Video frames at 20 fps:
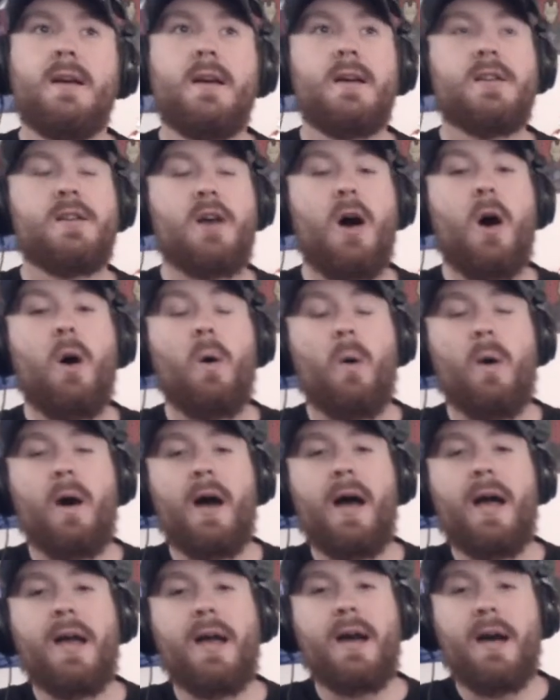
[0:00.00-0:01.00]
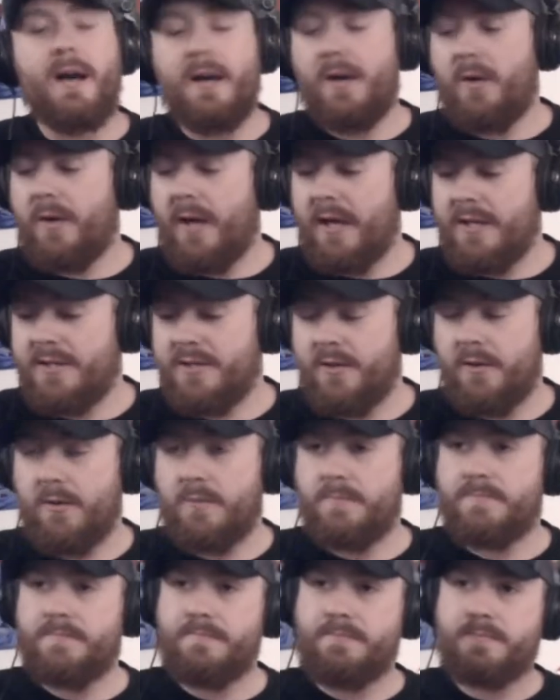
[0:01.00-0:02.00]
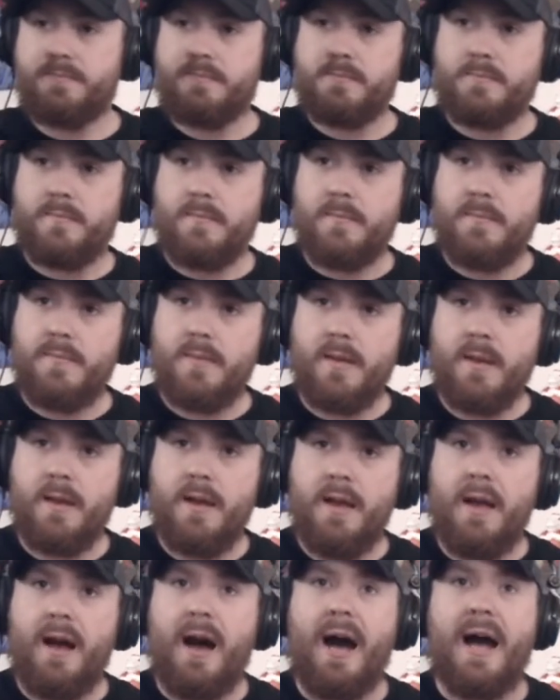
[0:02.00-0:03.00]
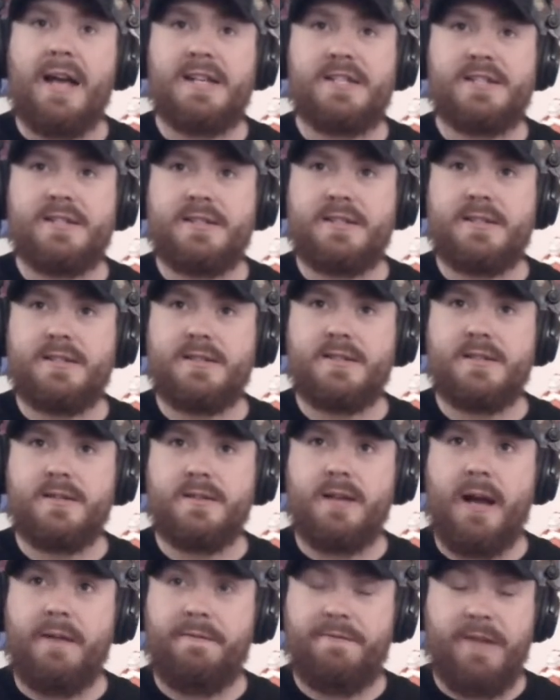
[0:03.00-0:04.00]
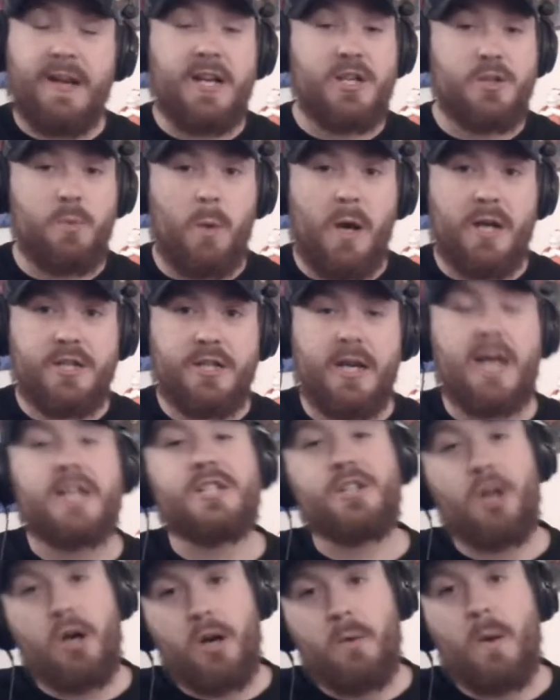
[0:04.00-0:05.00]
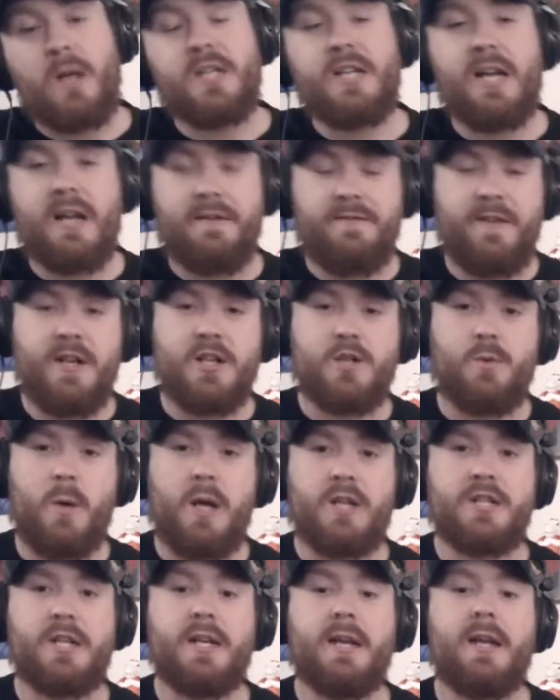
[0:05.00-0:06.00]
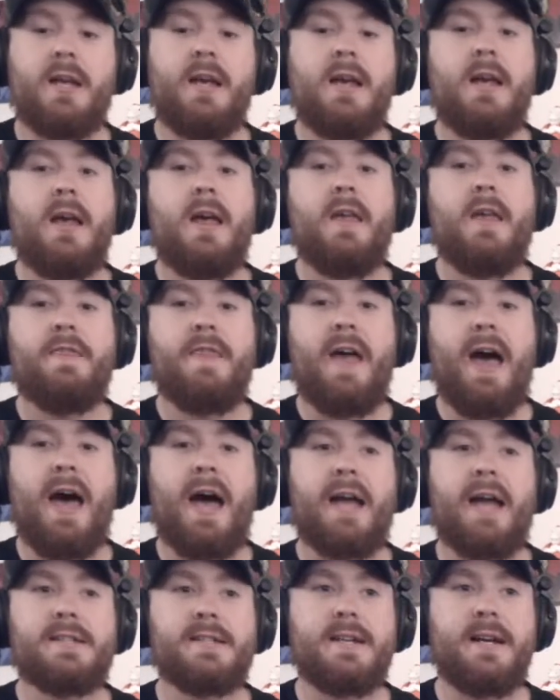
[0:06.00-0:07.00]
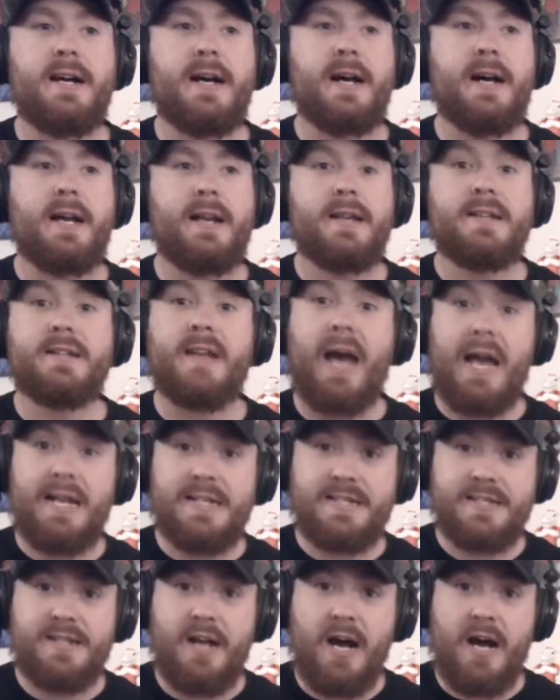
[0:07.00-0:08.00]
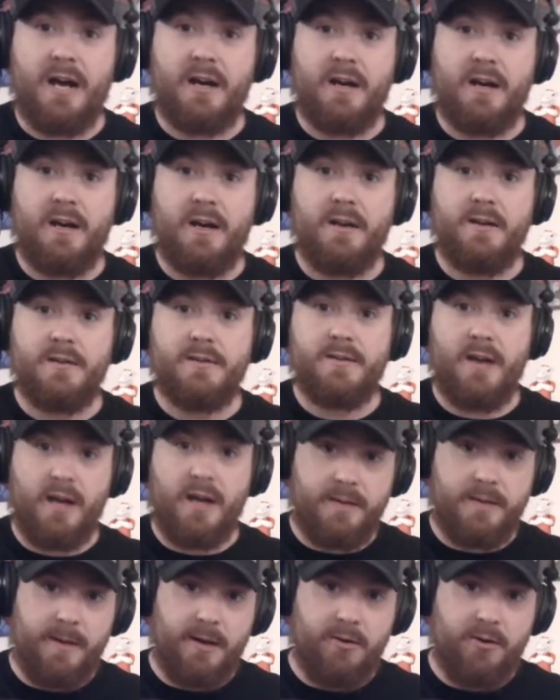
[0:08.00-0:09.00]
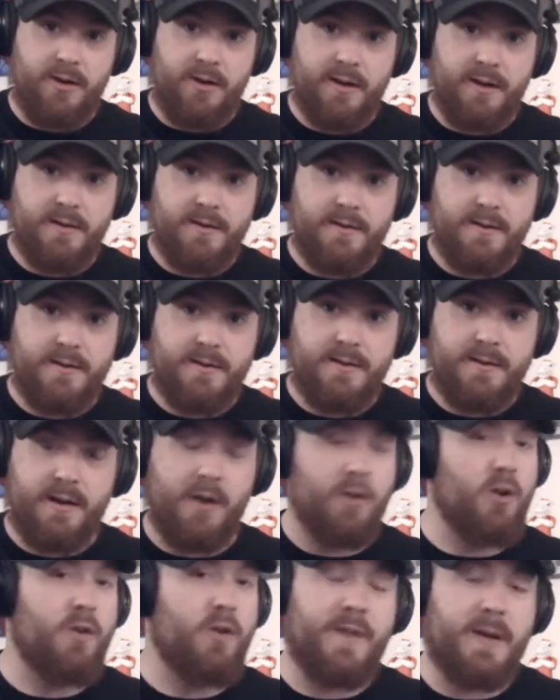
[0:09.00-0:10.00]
Oh, okay. So I finished watching. I started watching and I finished watching that Night Stalker documentary. I don't know if